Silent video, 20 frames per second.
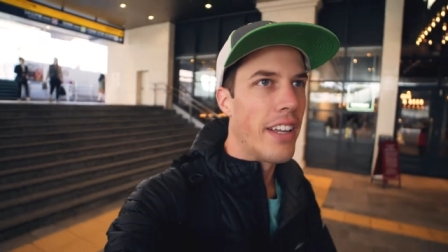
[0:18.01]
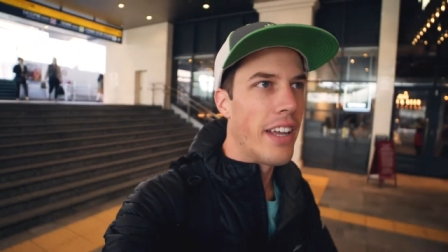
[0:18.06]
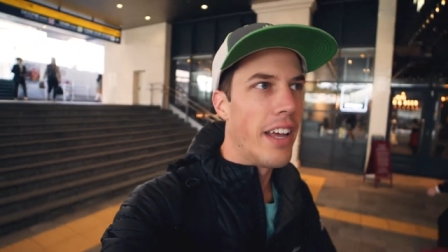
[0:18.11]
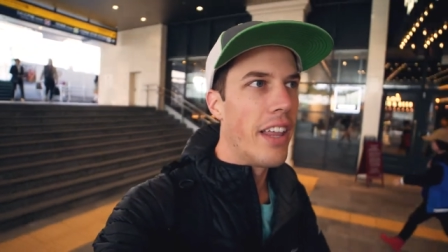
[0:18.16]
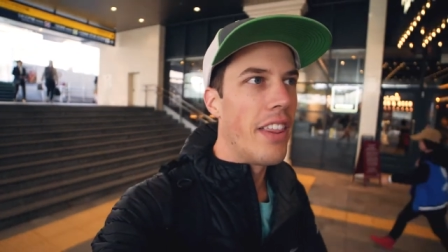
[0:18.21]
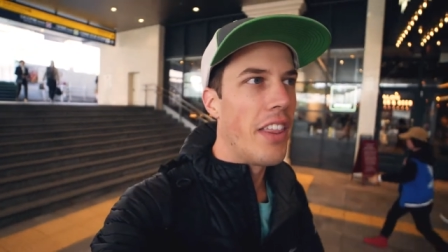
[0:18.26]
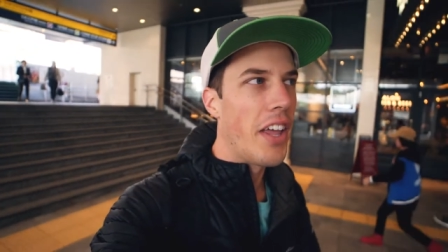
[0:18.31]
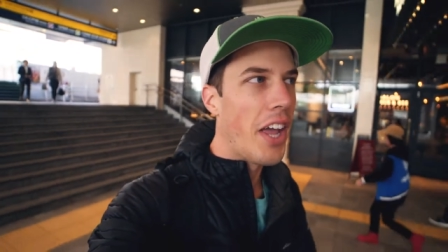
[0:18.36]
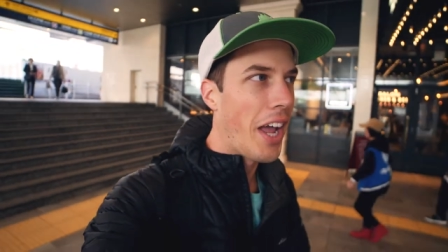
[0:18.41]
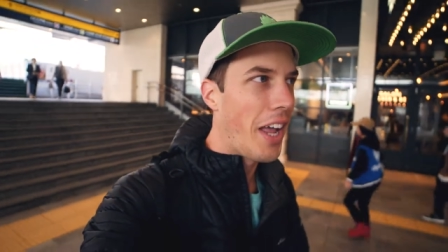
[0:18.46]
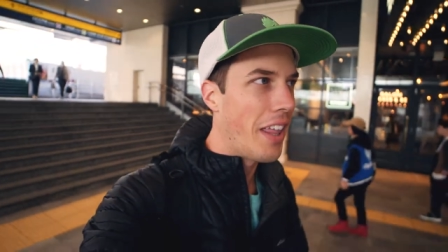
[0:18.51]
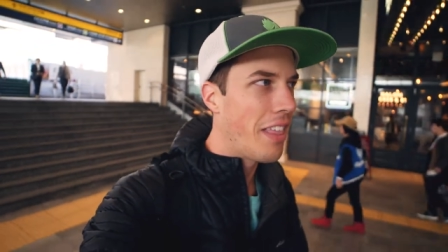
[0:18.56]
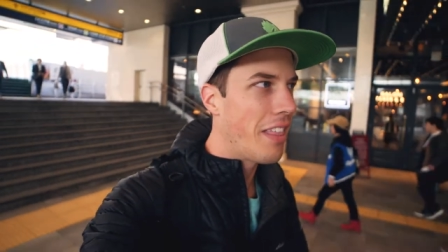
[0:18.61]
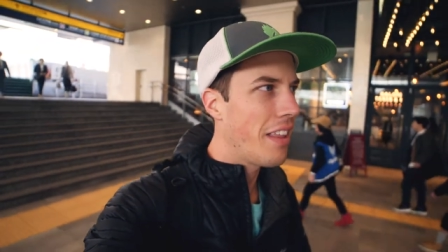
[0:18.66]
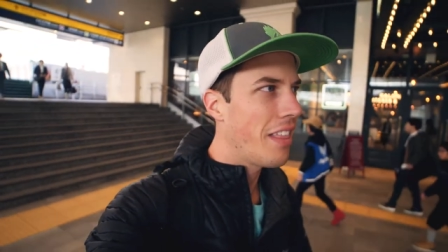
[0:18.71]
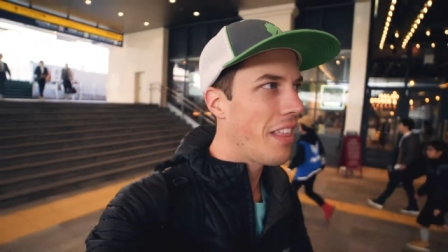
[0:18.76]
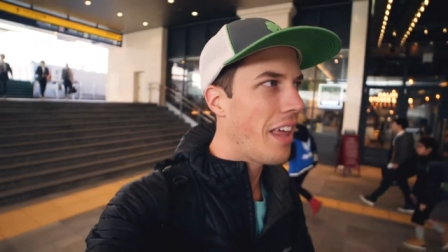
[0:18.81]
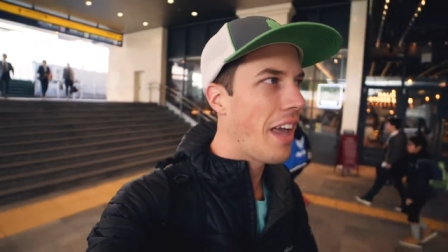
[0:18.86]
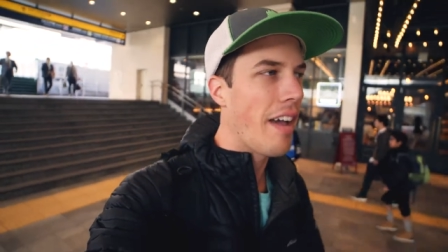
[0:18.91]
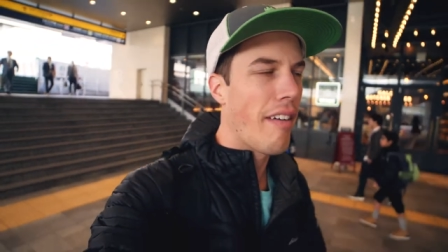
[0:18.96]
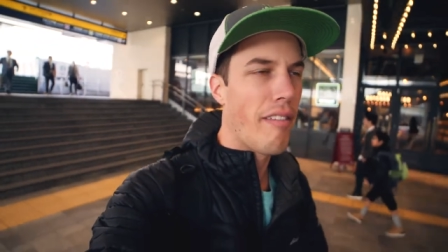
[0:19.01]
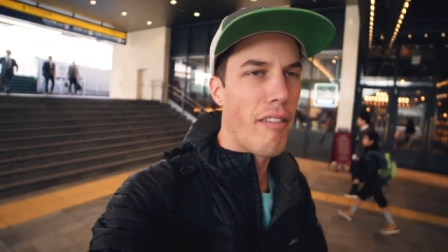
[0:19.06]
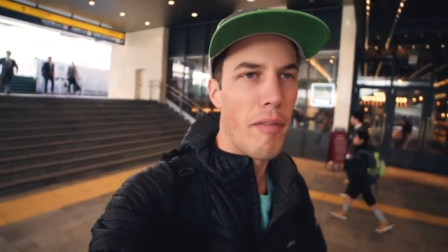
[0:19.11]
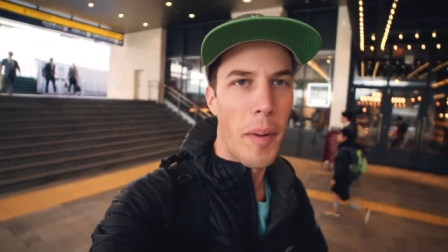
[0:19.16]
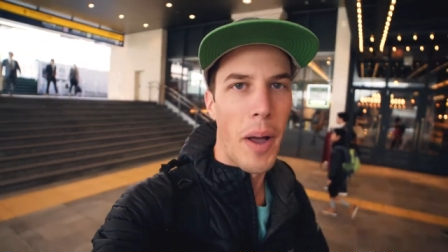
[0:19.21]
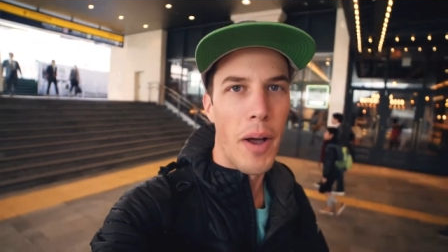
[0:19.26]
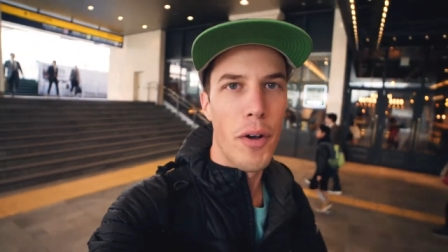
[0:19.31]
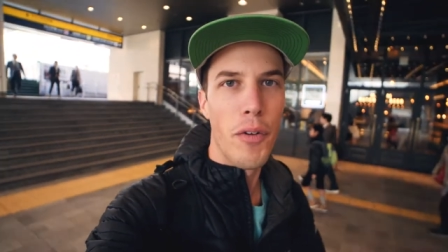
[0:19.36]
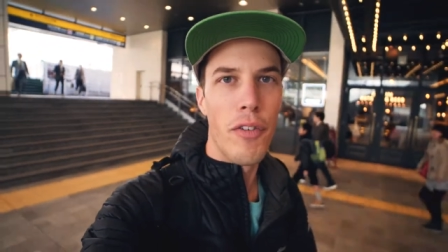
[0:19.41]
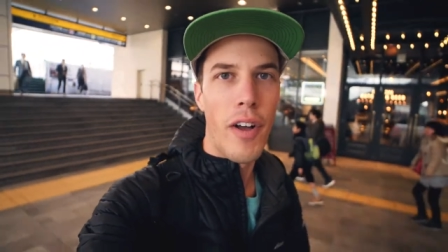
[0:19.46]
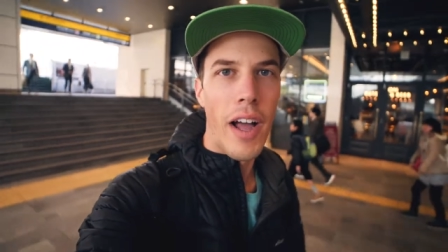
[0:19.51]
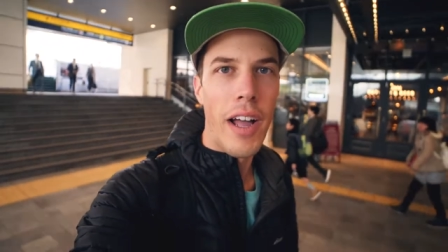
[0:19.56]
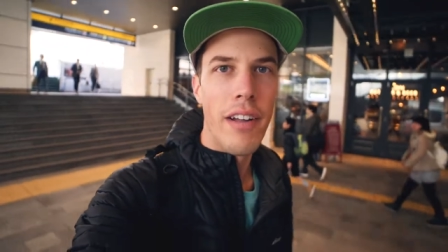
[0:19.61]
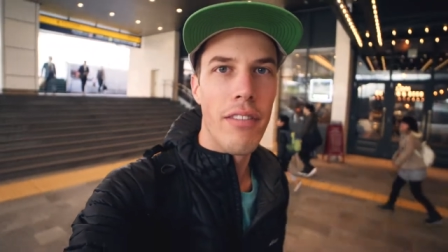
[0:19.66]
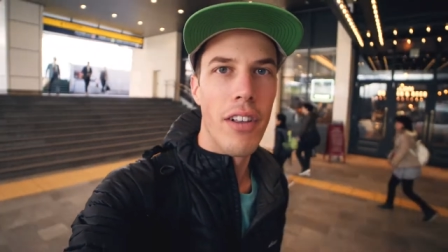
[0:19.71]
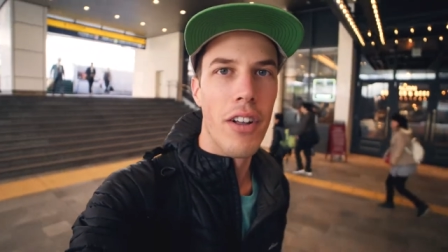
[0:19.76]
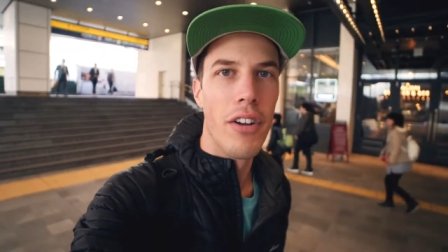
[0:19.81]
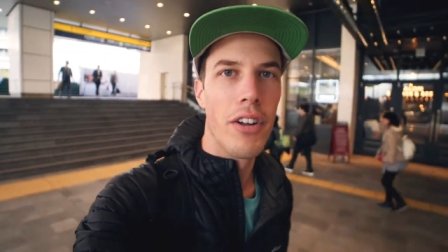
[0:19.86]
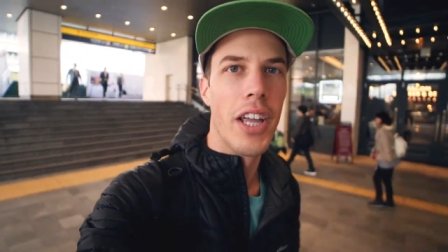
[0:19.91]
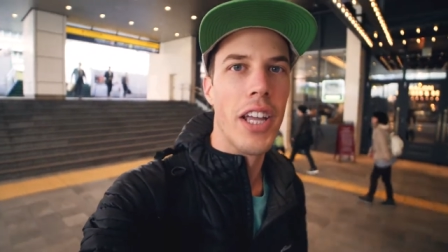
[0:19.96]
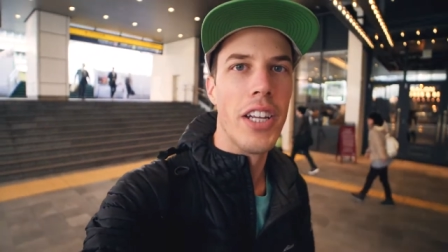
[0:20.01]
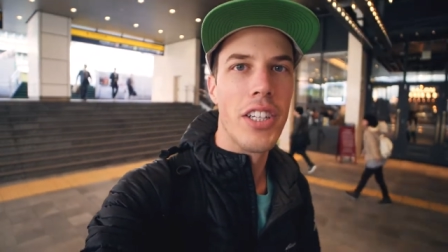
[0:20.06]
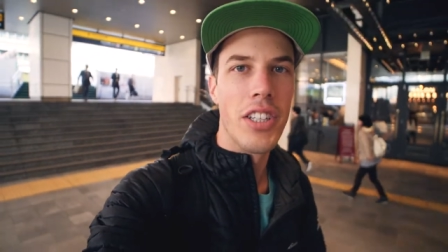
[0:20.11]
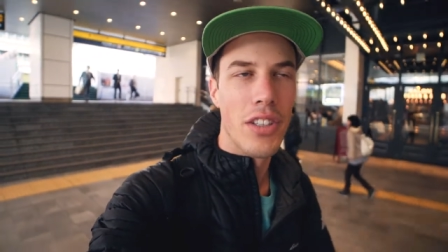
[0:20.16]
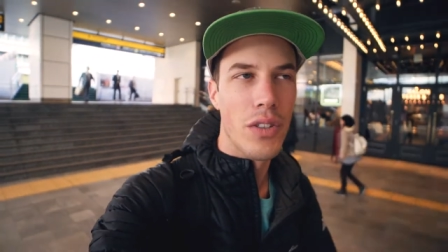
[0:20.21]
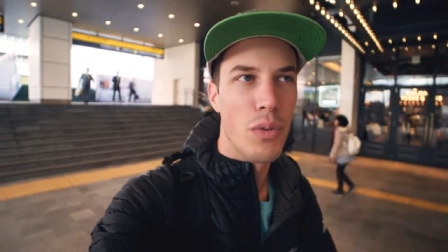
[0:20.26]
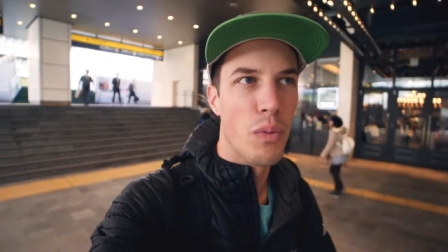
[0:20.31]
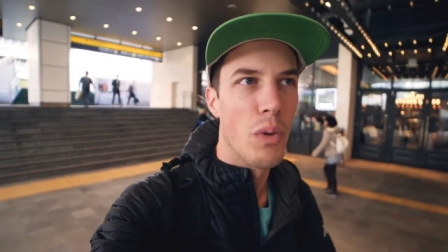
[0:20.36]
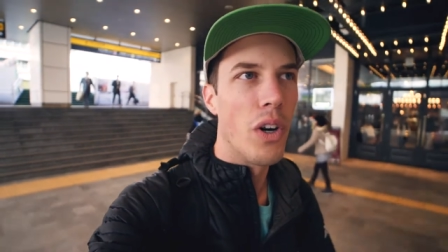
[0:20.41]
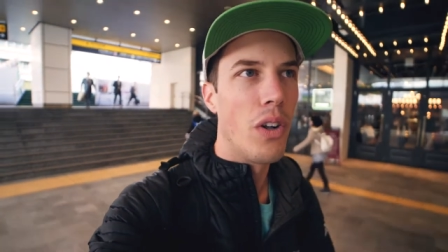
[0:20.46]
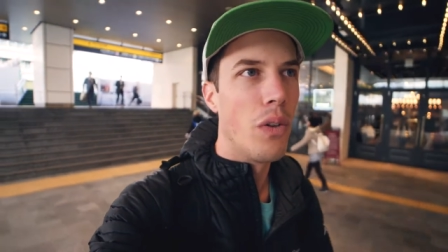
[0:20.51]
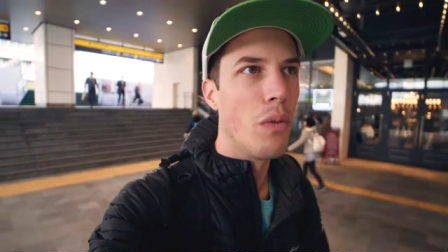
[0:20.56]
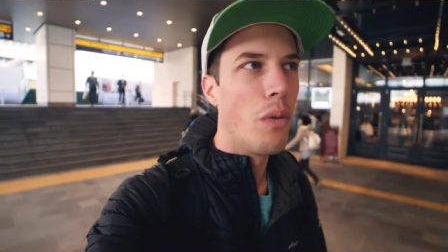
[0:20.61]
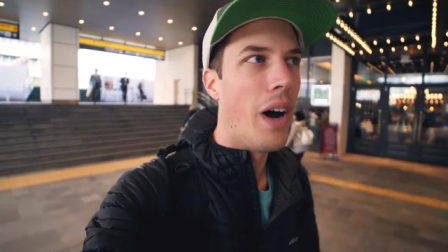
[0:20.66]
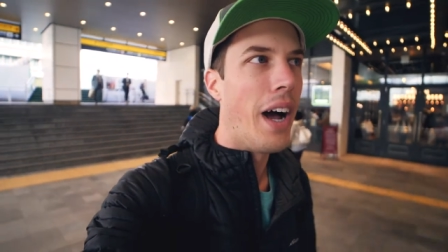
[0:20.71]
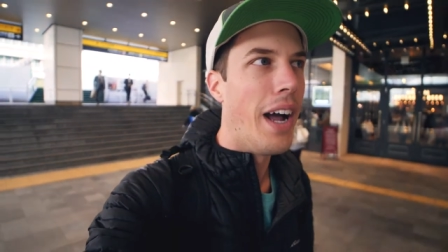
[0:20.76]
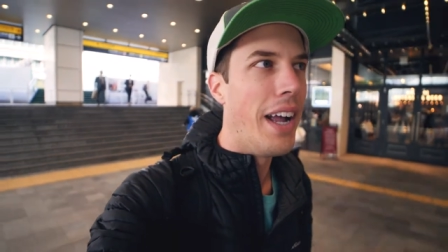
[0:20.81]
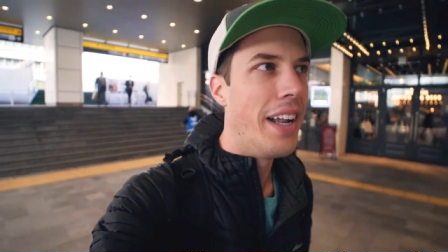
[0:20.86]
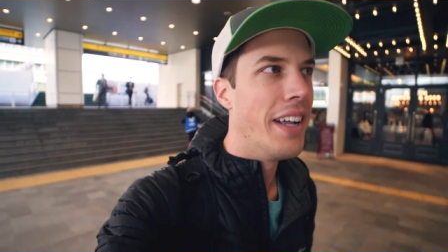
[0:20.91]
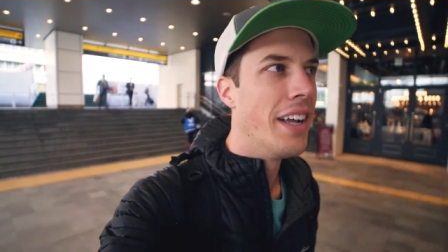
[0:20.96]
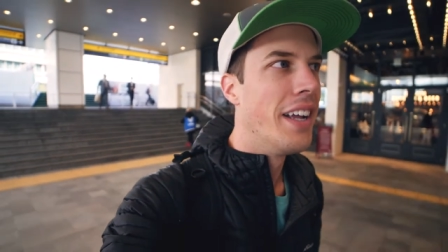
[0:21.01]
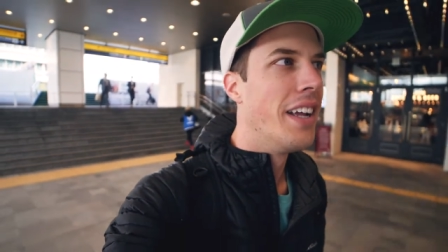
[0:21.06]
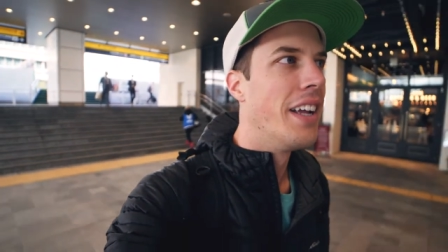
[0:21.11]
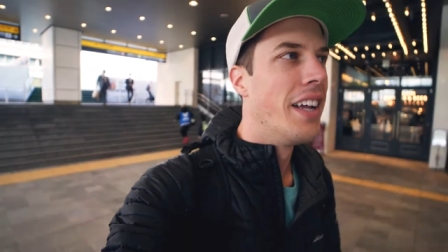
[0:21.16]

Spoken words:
I think they have about 5 locations worldwide,